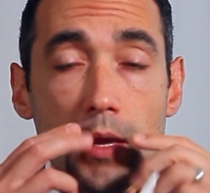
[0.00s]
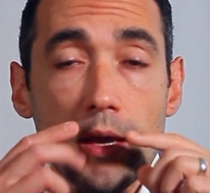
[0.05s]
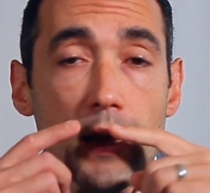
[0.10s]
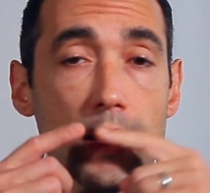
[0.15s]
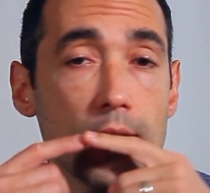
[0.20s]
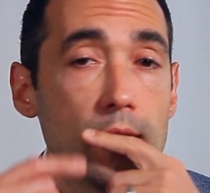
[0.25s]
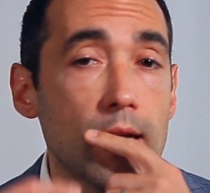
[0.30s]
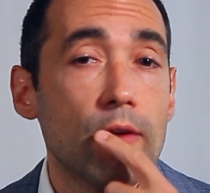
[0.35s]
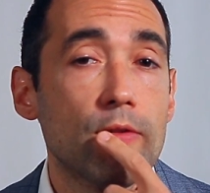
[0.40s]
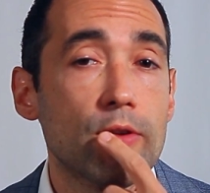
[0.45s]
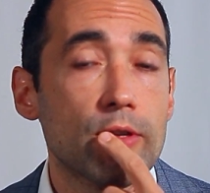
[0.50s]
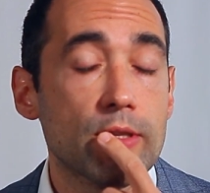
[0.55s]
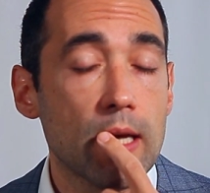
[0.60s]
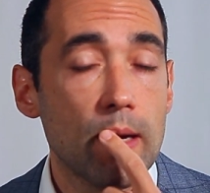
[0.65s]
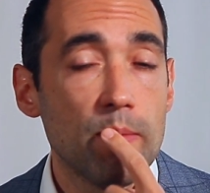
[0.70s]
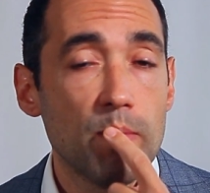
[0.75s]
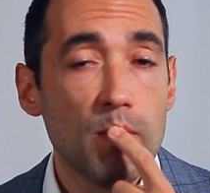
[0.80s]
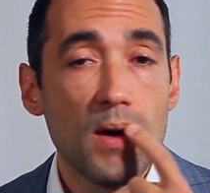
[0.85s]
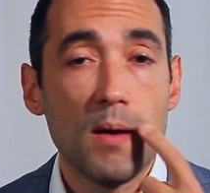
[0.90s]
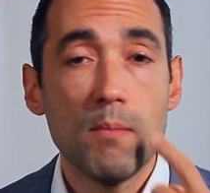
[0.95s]
it covers
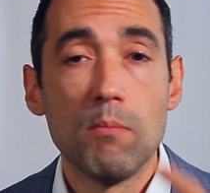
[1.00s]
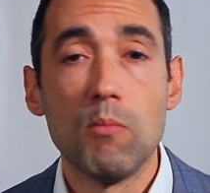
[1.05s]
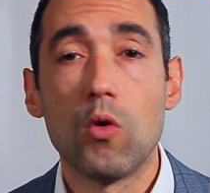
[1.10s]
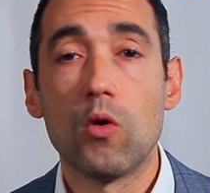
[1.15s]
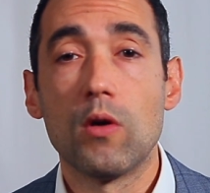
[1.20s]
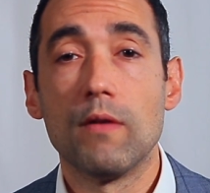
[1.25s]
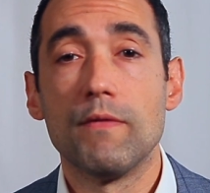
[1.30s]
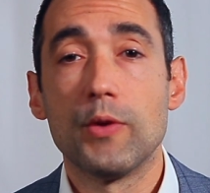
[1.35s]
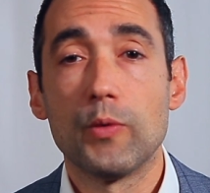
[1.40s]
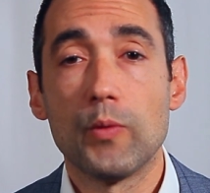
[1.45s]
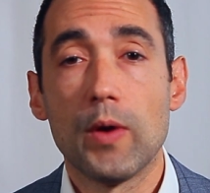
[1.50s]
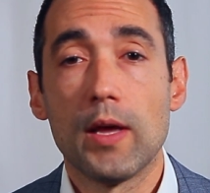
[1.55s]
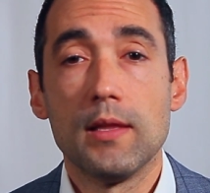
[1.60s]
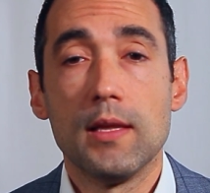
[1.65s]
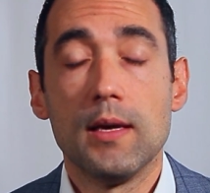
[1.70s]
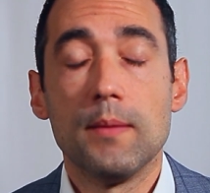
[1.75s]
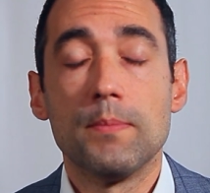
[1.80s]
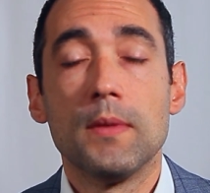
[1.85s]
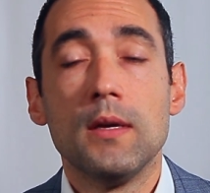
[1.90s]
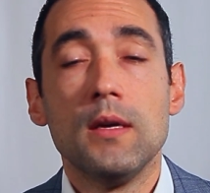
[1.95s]
up more of the red
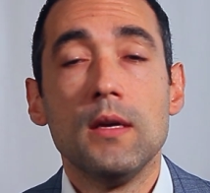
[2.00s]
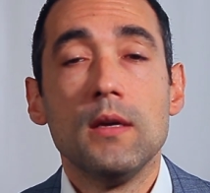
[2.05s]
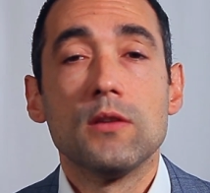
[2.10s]
lip.